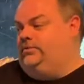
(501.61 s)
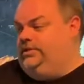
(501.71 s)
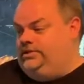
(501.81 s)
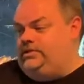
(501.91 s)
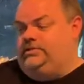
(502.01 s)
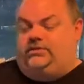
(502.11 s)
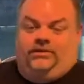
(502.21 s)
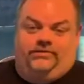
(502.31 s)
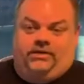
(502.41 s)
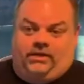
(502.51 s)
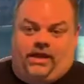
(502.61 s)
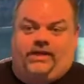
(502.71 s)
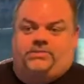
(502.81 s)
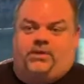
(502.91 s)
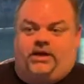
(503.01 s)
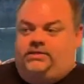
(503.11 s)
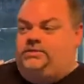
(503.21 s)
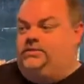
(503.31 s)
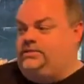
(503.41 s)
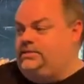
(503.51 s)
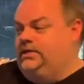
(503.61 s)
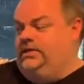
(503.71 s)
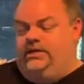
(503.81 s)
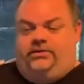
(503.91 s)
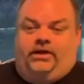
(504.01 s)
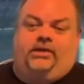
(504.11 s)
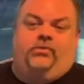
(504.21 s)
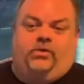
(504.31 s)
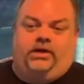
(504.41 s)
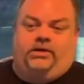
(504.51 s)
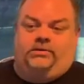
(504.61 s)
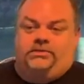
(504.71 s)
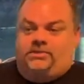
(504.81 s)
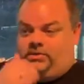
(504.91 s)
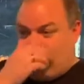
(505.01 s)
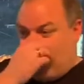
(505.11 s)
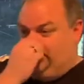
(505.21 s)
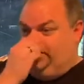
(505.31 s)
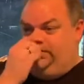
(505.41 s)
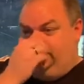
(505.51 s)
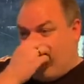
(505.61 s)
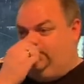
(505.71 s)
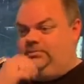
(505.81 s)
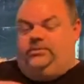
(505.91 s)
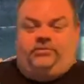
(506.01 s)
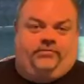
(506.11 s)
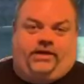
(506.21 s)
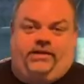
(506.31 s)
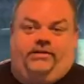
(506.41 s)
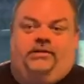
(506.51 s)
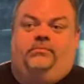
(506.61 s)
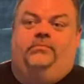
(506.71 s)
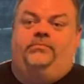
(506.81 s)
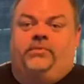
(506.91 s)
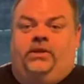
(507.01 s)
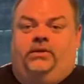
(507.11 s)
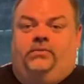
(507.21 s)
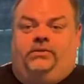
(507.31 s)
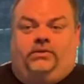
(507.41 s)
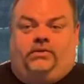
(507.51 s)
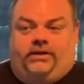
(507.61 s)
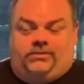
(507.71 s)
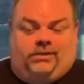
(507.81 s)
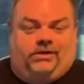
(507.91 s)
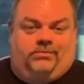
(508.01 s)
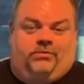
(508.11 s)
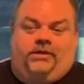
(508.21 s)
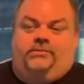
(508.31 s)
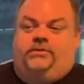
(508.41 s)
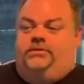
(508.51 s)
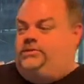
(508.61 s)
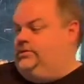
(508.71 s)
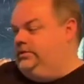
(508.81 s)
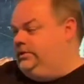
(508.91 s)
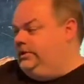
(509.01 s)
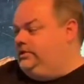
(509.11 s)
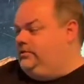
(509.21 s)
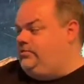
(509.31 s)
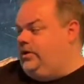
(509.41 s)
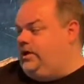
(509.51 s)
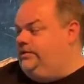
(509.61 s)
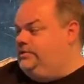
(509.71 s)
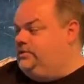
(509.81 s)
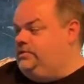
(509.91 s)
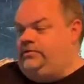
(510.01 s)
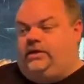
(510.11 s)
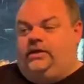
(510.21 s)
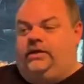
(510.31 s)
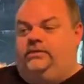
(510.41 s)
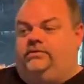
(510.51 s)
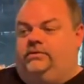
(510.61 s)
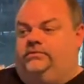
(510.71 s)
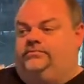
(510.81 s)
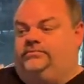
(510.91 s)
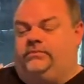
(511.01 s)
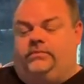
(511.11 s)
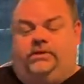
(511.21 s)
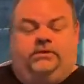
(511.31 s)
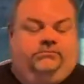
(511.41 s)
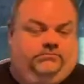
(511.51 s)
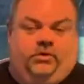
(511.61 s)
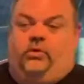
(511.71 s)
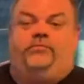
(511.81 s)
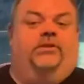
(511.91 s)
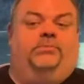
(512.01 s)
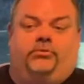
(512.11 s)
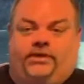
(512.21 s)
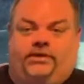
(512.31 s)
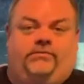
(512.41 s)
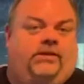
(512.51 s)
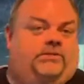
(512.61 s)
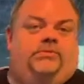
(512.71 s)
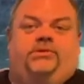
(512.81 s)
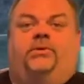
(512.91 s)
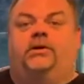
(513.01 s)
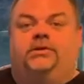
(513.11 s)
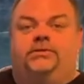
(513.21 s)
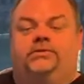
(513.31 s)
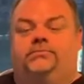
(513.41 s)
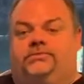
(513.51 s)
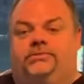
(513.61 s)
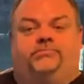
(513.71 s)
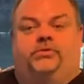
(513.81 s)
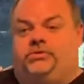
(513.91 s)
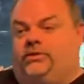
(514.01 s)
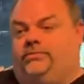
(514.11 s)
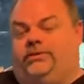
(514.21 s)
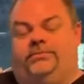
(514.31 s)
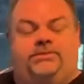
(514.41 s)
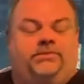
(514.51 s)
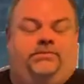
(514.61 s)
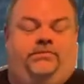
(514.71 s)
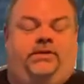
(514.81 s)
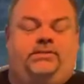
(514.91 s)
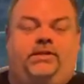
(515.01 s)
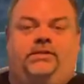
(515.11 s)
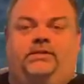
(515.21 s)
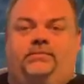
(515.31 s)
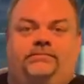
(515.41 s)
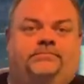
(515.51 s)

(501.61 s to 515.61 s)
I mean, these things are living in glass boxes, and they're not in the wild, so you need to be able to provide them with the correct water parameters so that they can thrive and survive and hopefully breed if that's what you want to do. So those are the main pieces of advice I'd give.